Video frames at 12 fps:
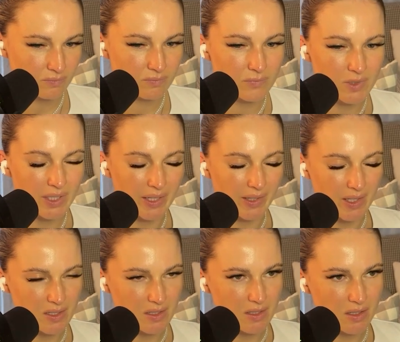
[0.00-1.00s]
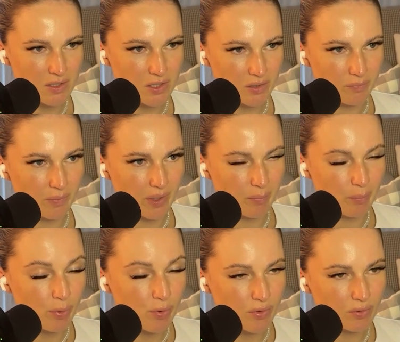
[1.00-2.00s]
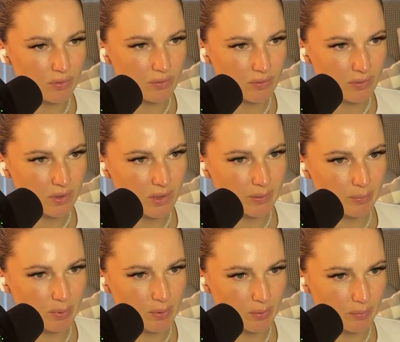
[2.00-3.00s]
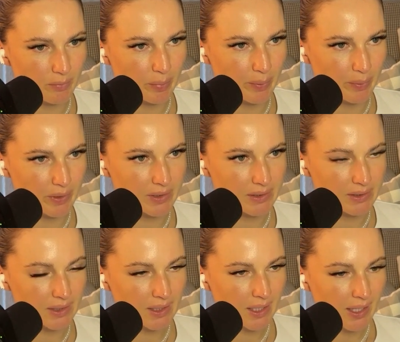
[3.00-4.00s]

Yeah, that's such an important point.